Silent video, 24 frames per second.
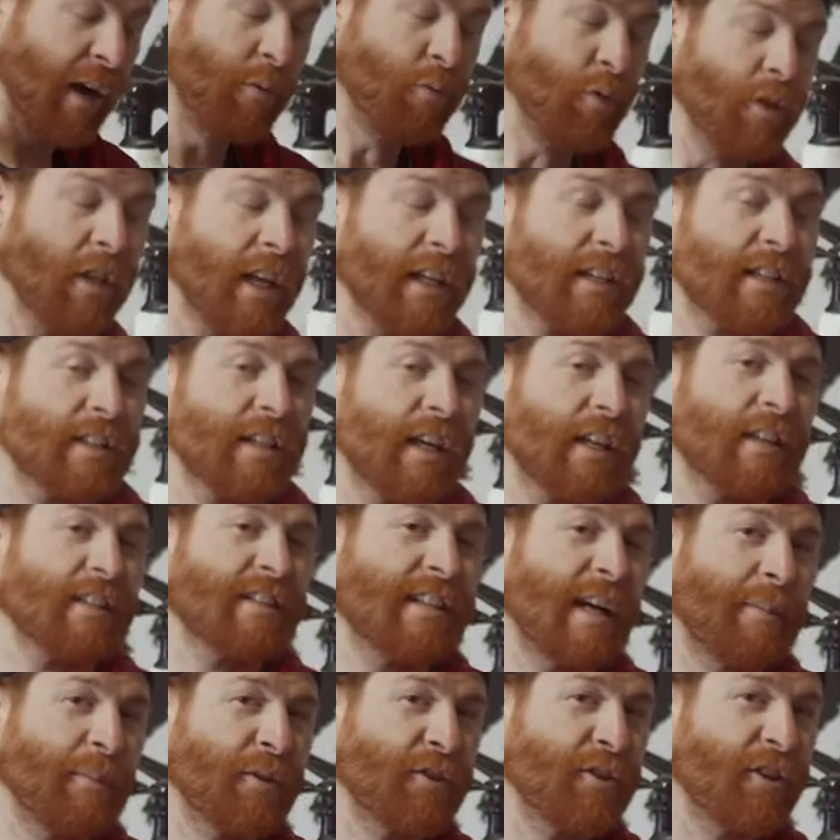I would like to take
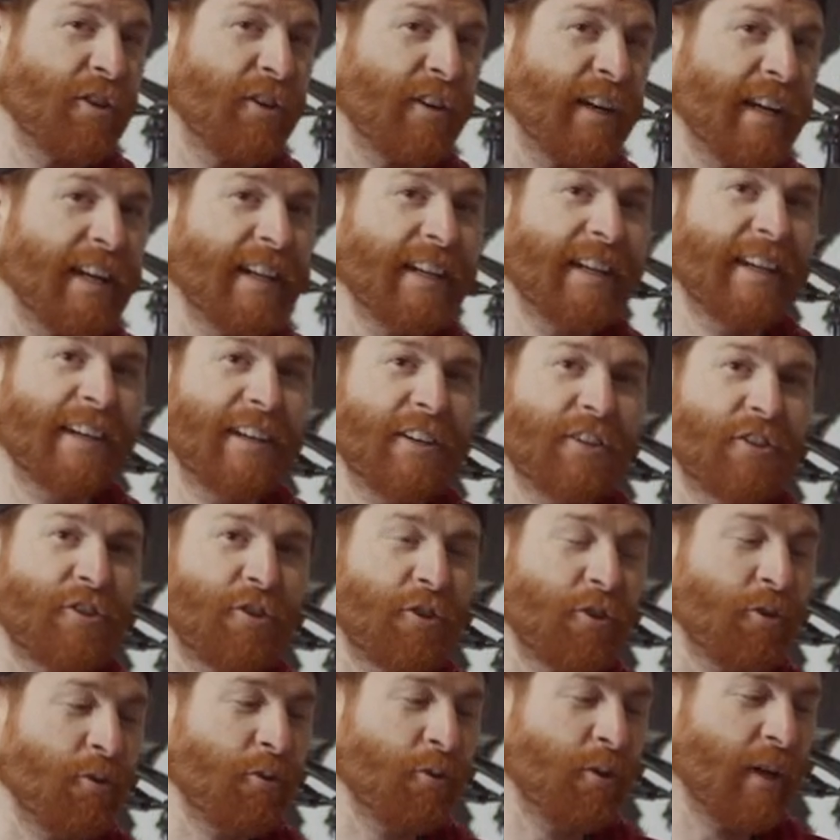this opportunity
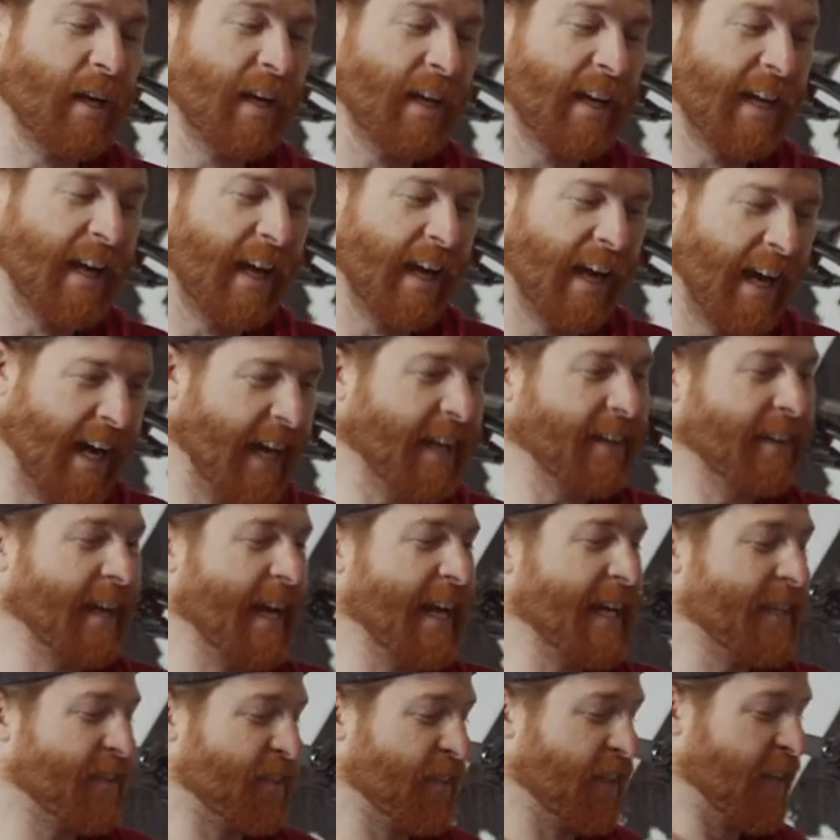to
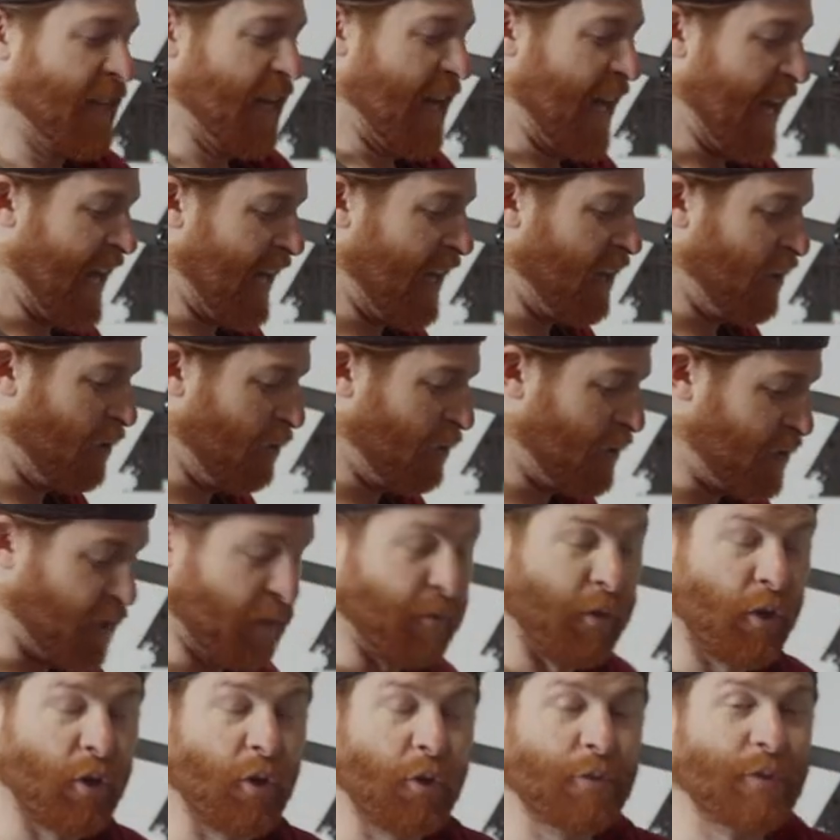highlight how
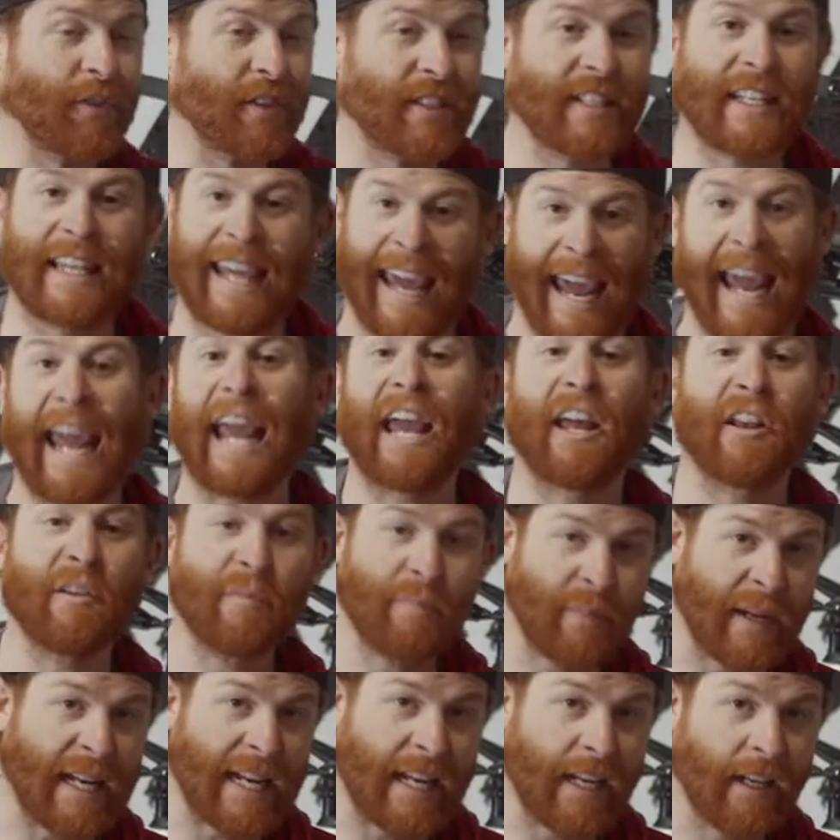difficult this can
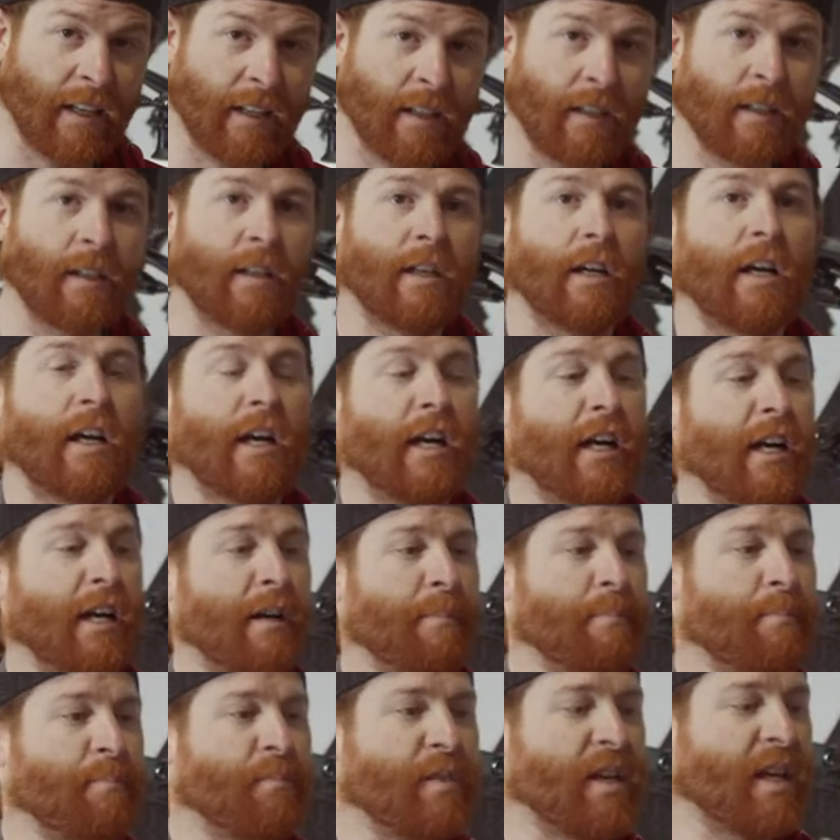be.
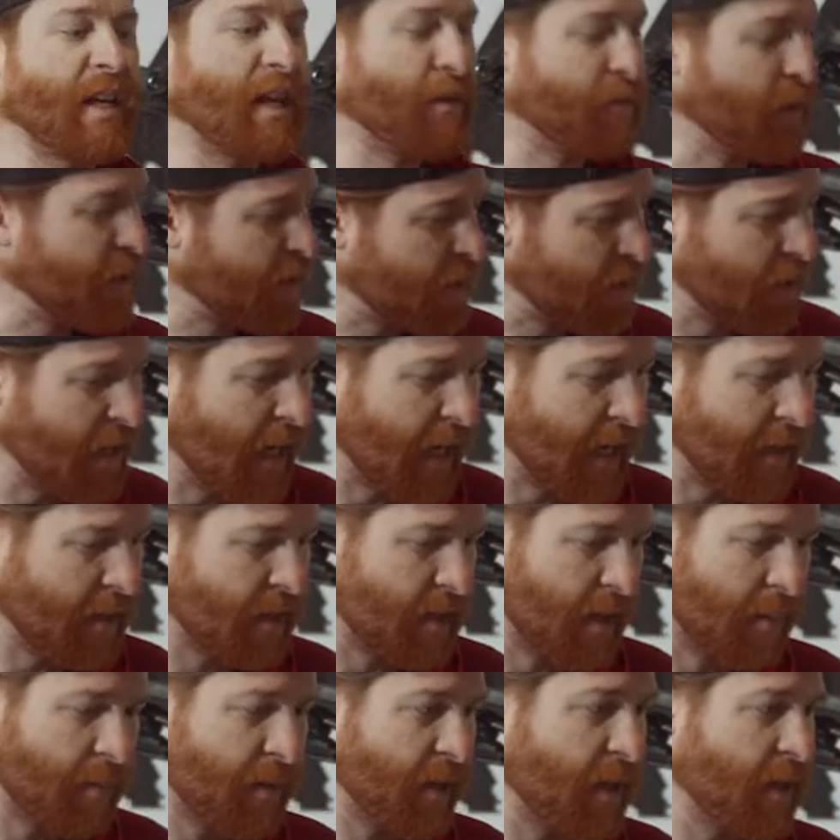Um, if it's not
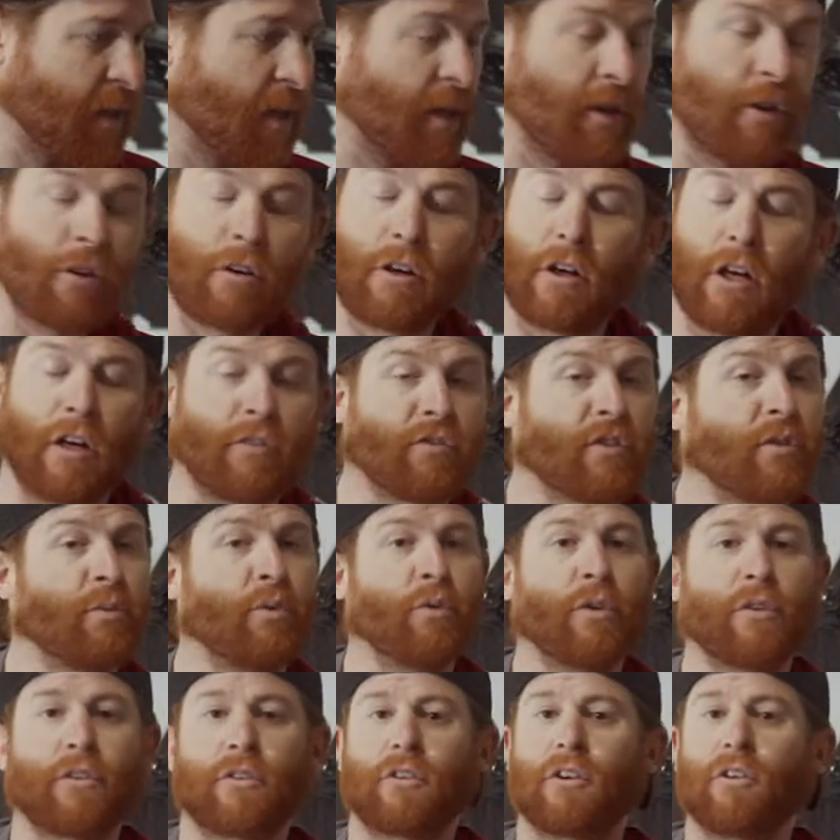something that you're comfortable
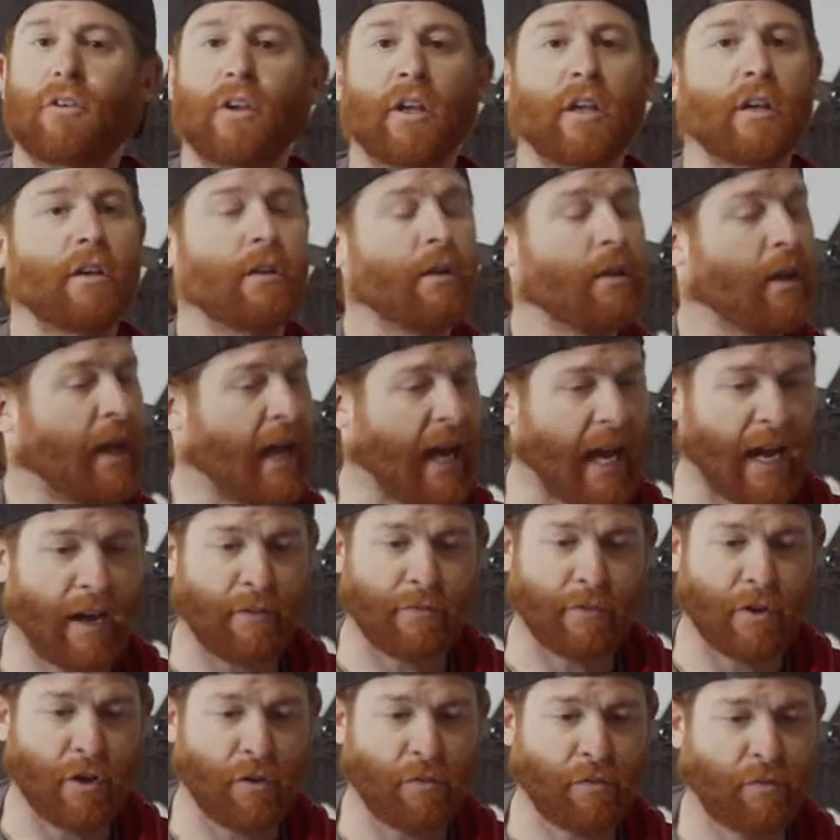with doing,
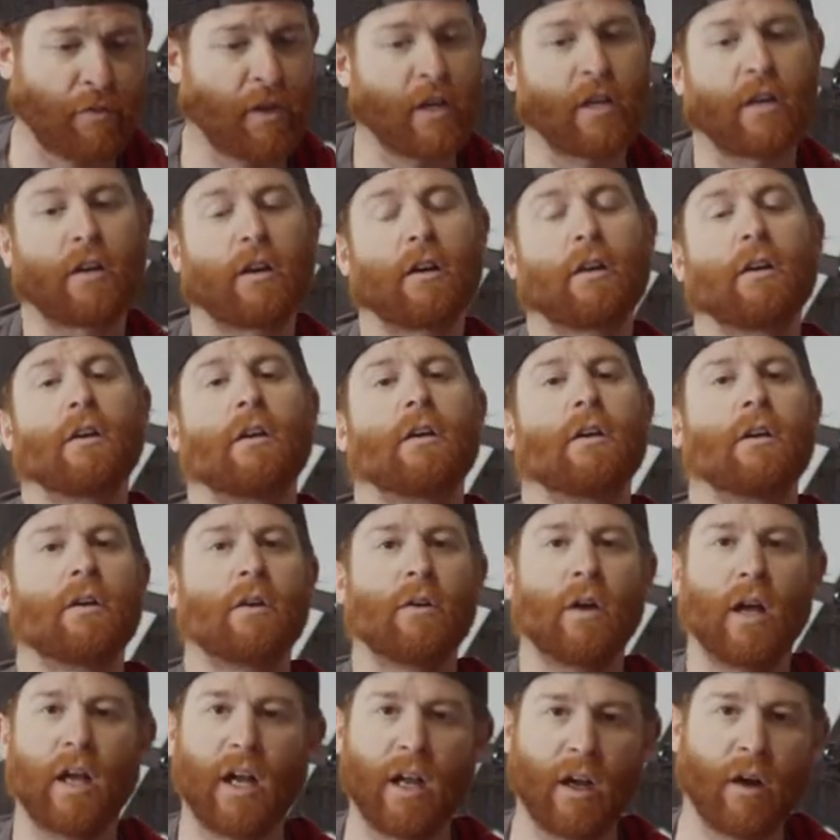have no fear.
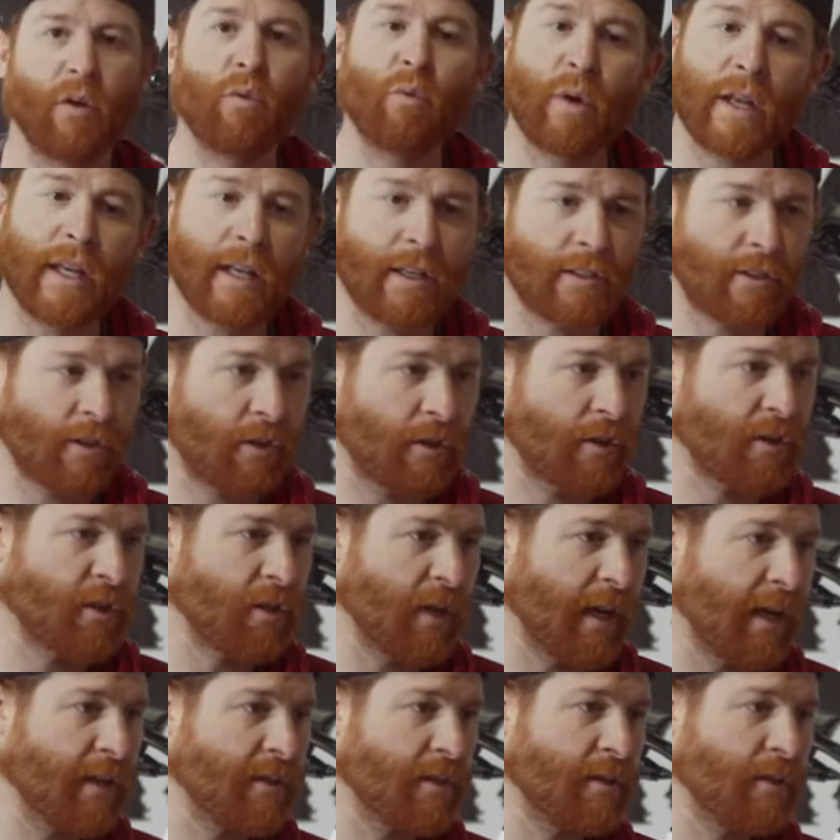Uh, we as, our,
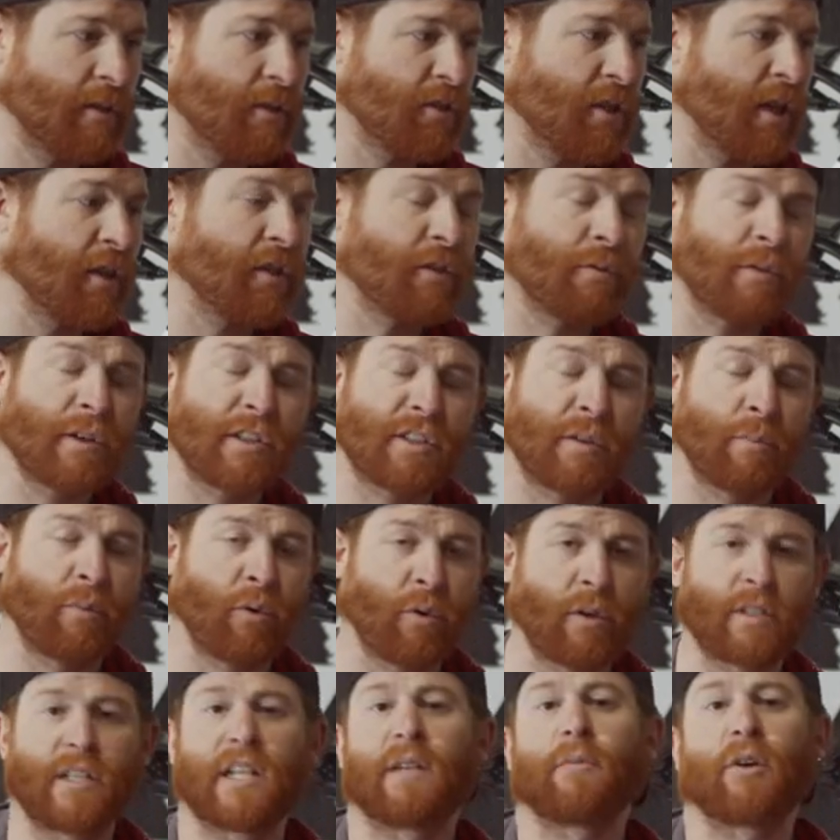as the Gen 3
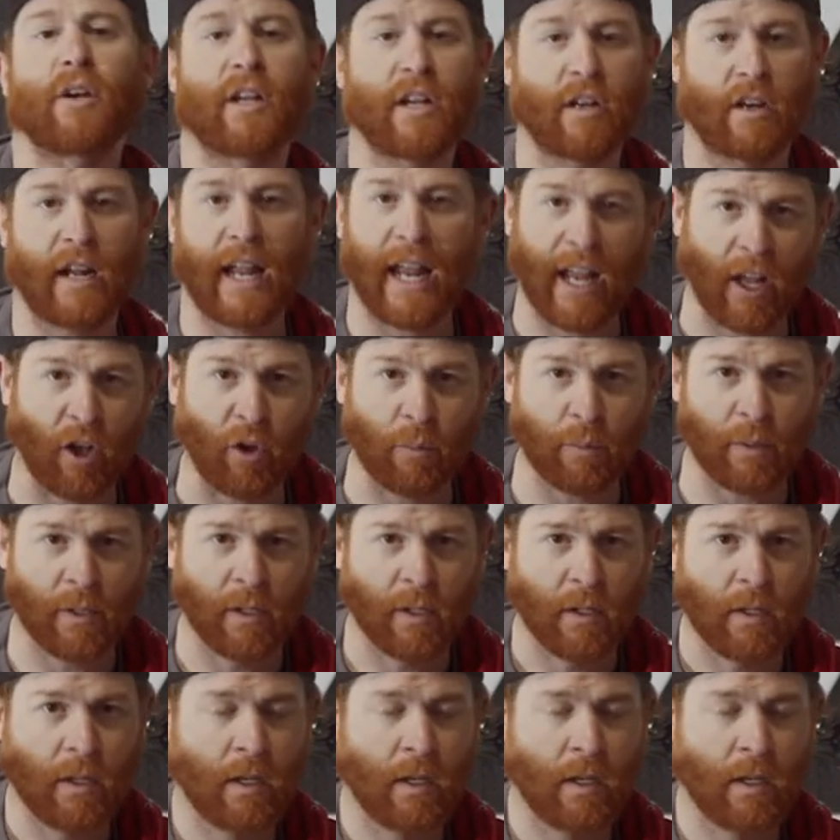support team are here to help.